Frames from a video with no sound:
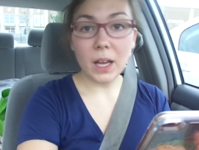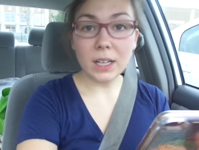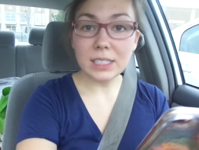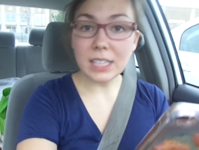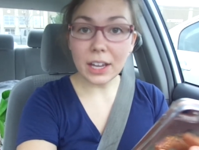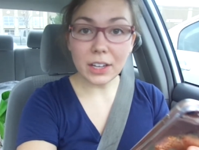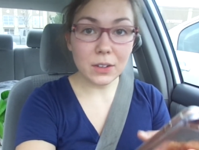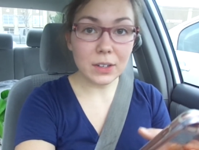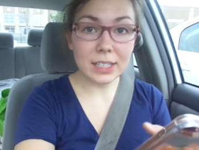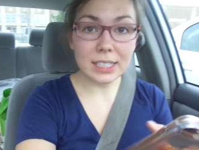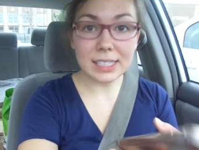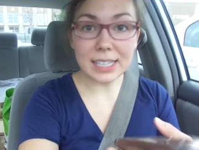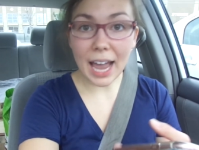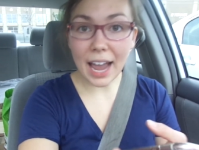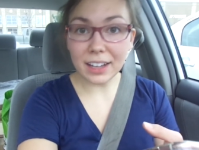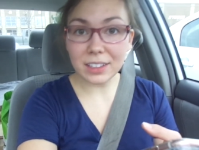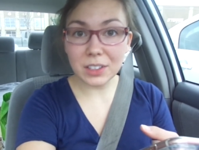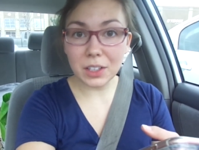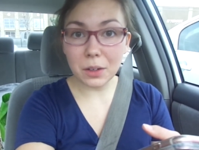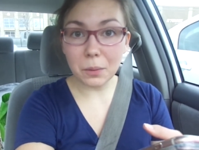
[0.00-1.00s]
I'll tell you
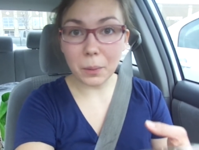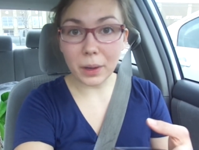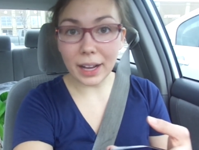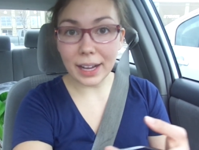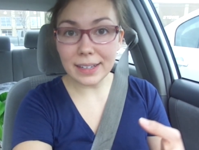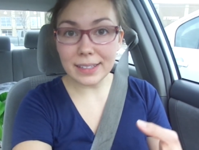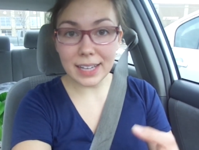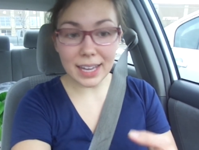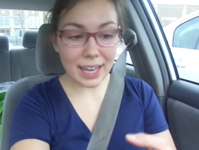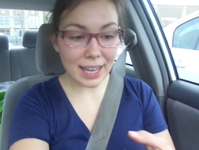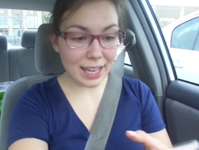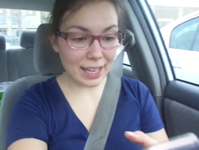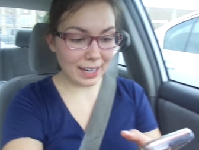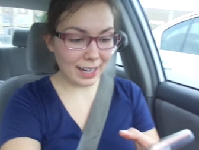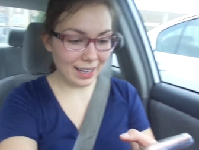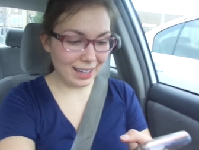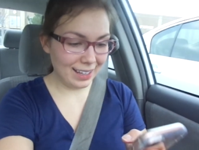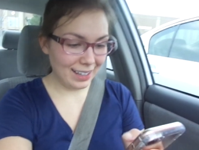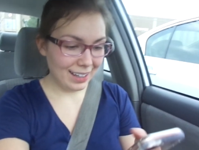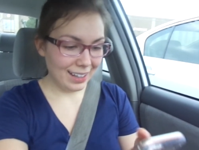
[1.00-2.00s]
exactly what I did.
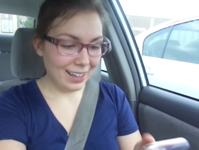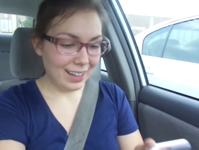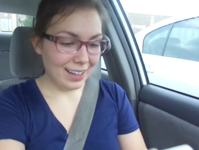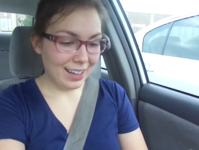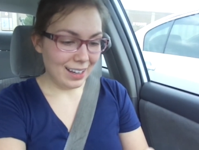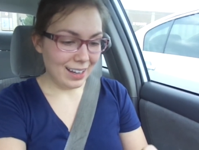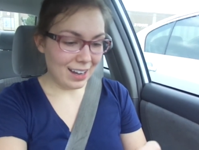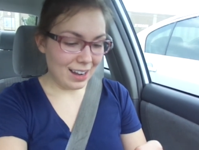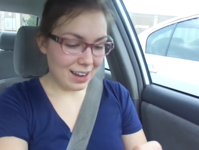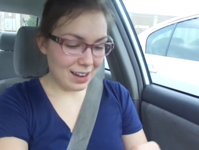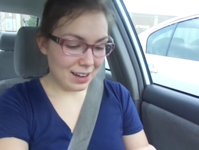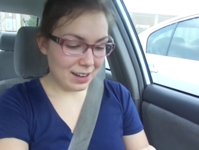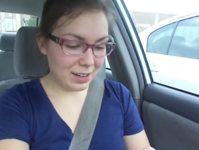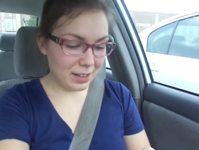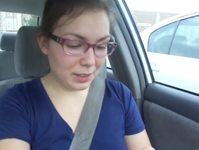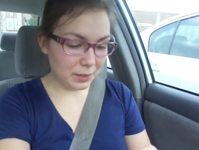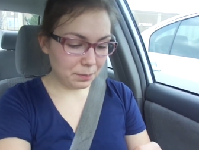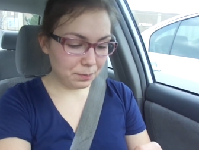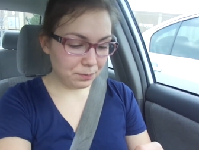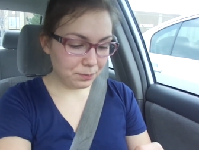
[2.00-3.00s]

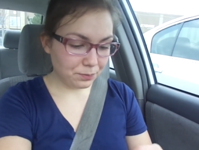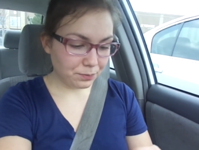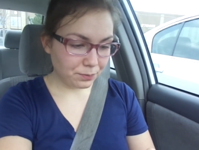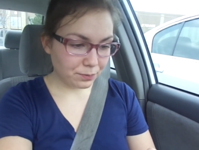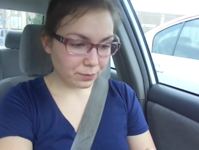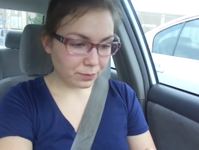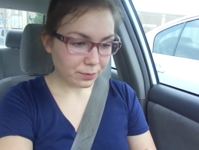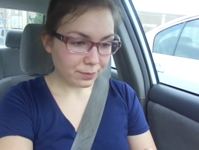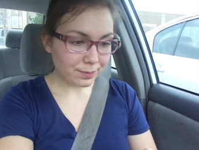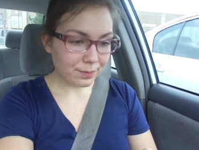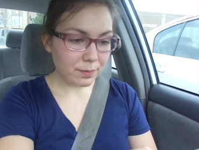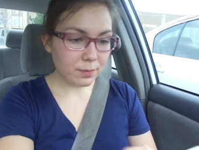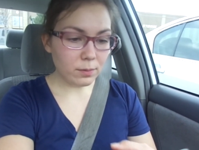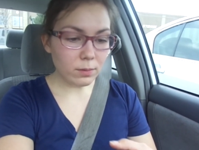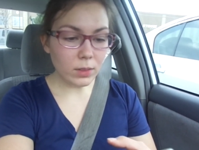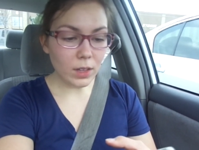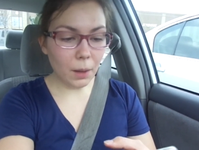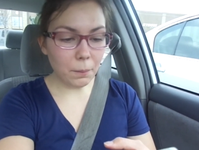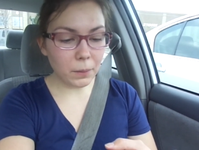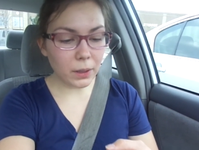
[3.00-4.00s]
Um,
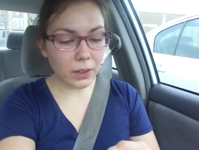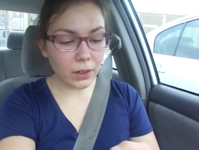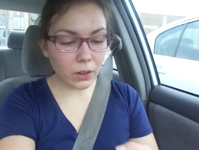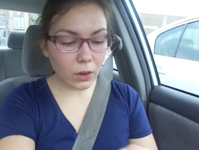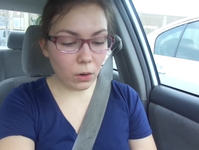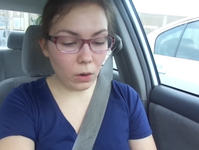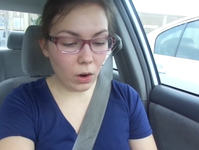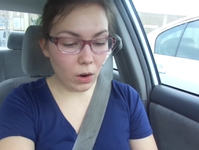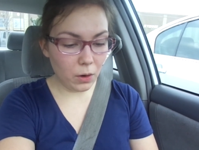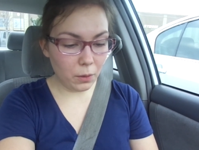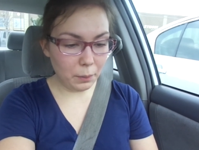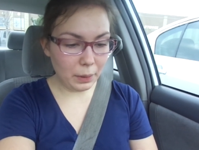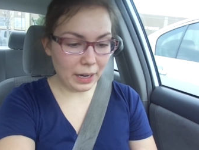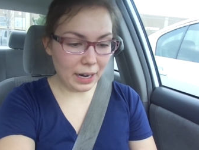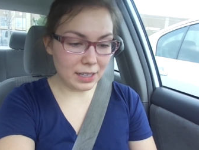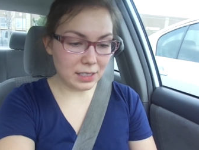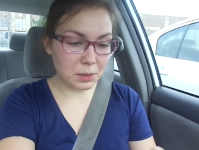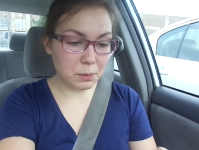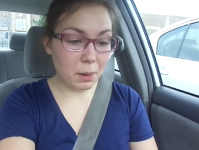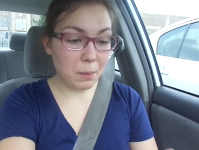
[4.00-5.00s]
I'm gonna go home and
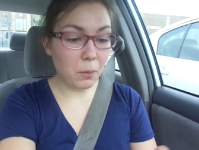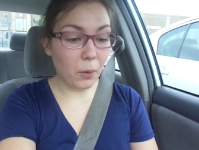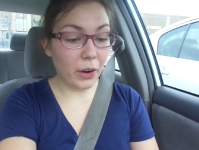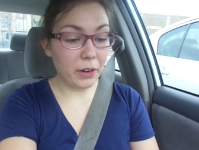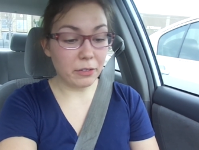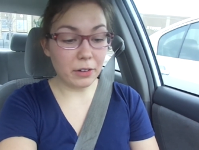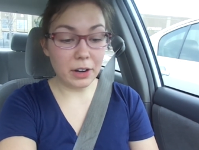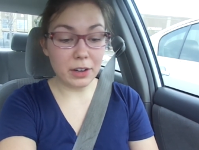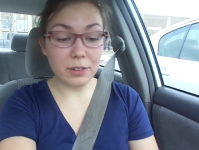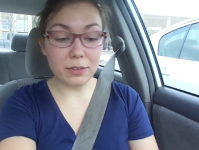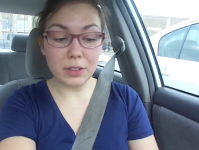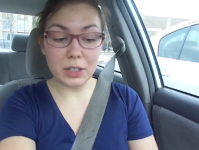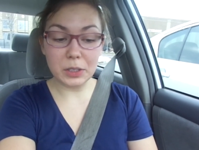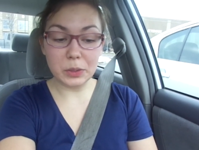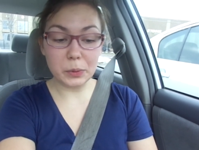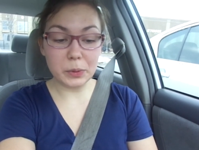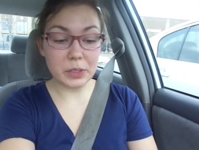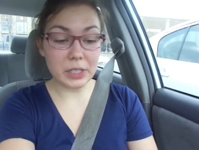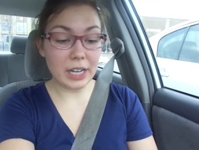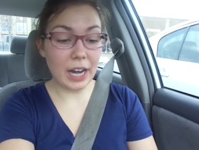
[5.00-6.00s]
ask my boyfriend if
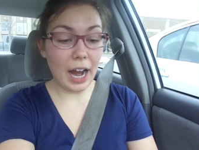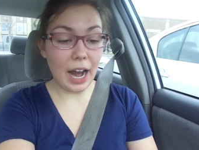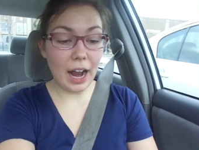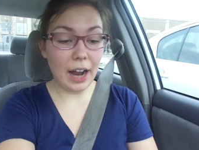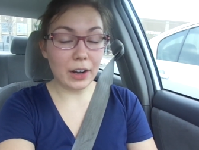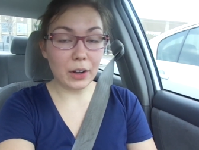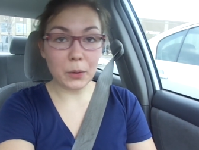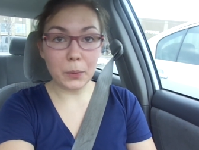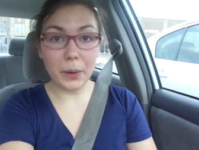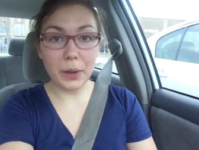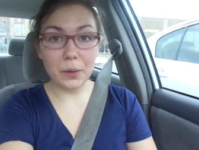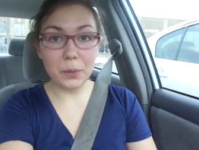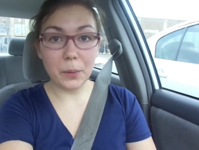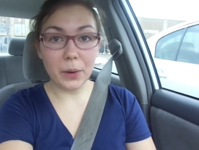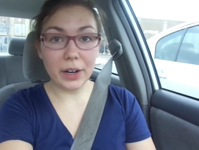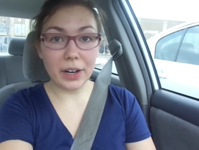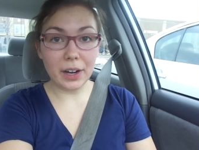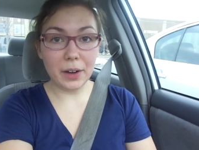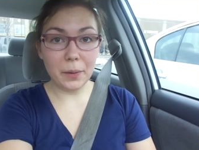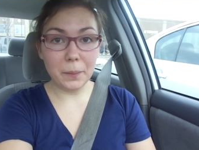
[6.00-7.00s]
this was an adequate
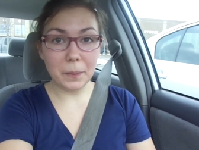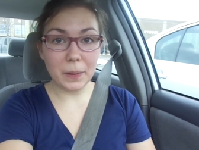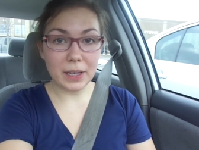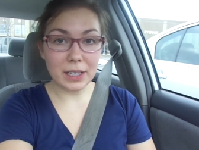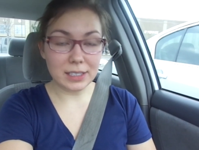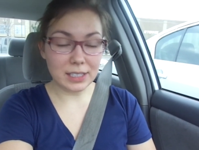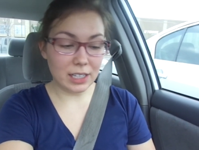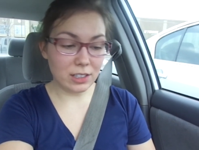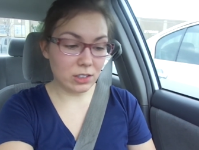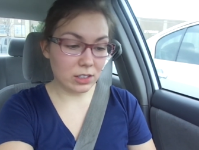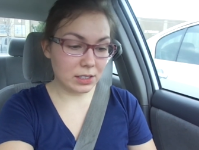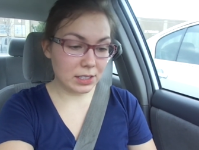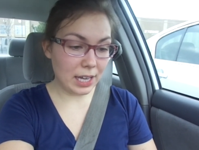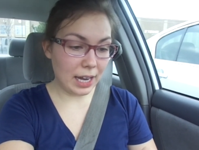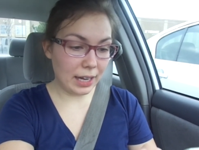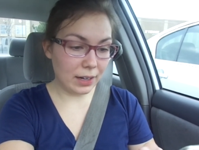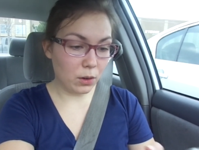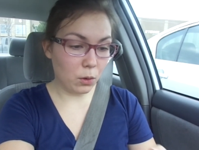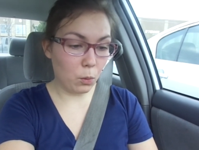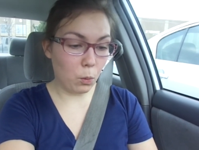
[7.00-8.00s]
workout because I just
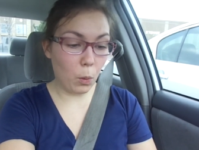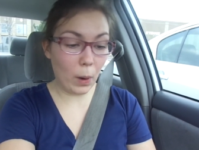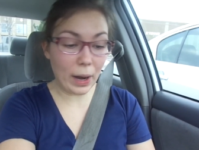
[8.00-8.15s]
kind of